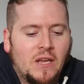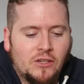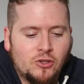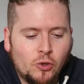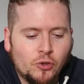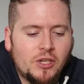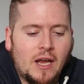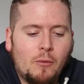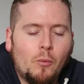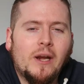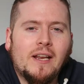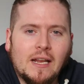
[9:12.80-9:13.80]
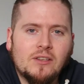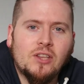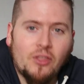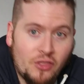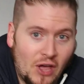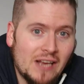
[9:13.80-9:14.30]
it's good to have, when it gets
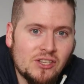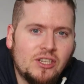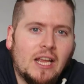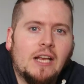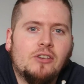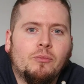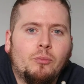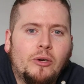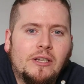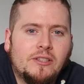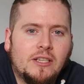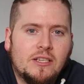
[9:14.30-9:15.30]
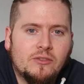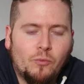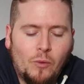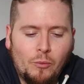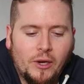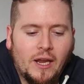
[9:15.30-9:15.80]
to that stage of pre-season,
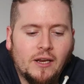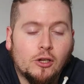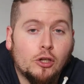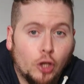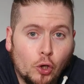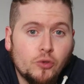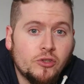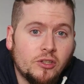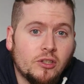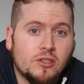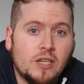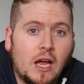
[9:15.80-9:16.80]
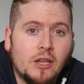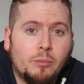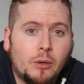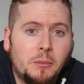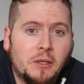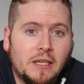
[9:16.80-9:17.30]
when we're getting closer to the start of the
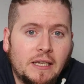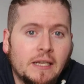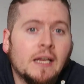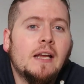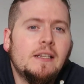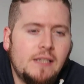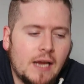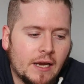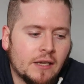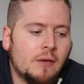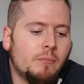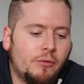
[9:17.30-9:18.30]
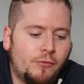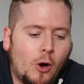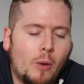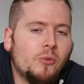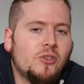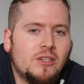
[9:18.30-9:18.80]
Premier League, yeah,
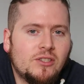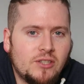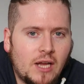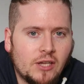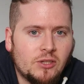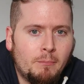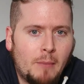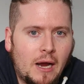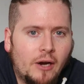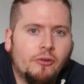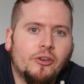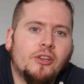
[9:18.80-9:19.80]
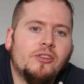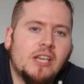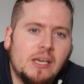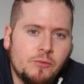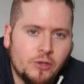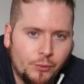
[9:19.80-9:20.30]
performances start to matter, and the
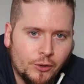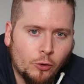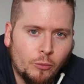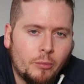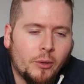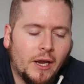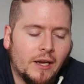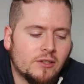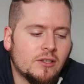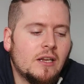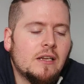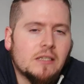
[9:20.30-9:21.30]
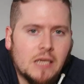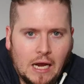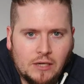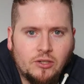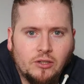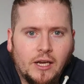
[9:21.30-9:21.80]
teams that we come up against
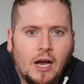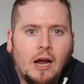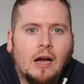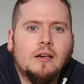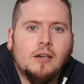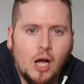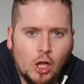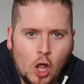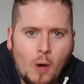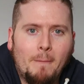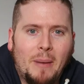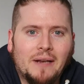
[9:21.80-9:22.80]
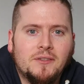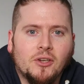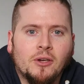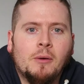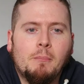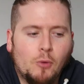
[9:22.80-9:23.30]
actually are a lot
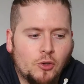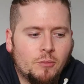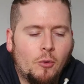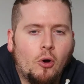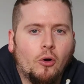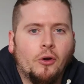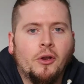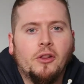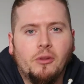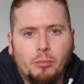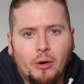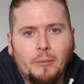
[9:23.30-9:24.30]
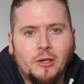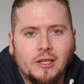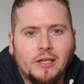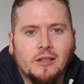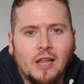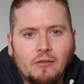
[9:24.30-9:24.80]
better, much more on the Premier
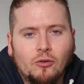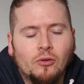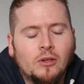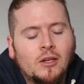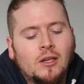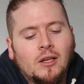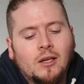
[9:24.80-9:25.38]
League level.